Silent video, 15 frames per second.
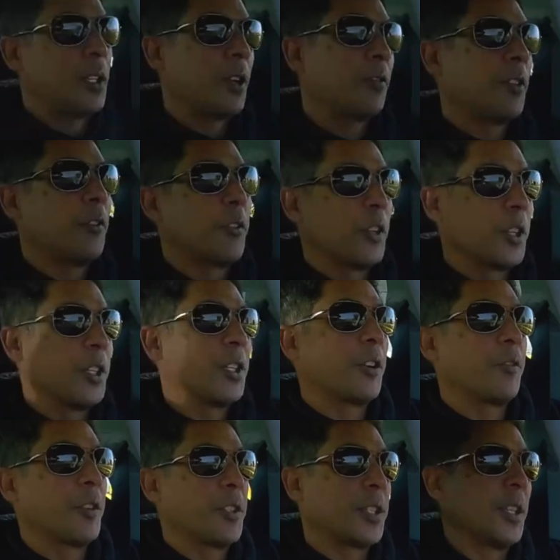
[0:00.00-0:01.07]
definitely feel the
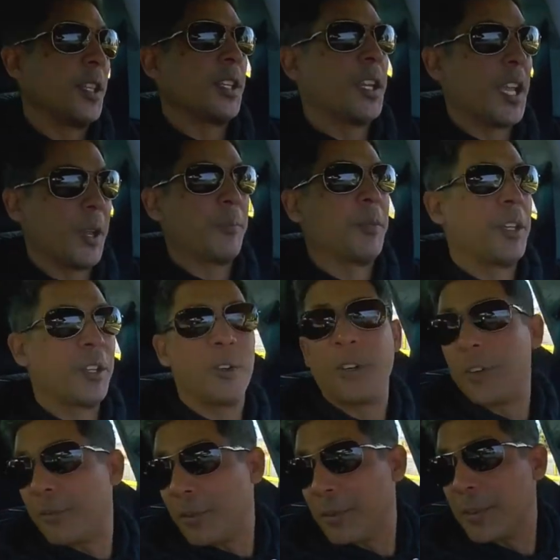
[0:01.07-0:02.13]
difference in the damping
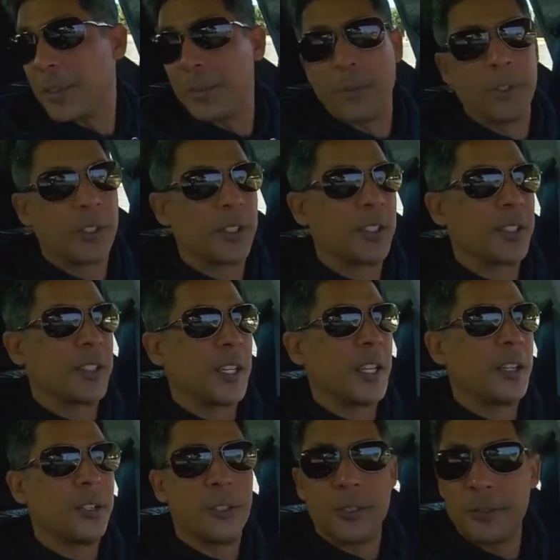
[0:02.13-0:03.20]
going from sport to
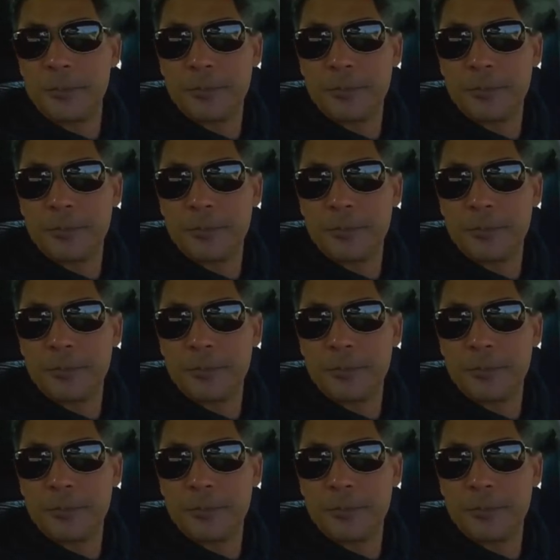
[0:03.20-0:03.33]
standard.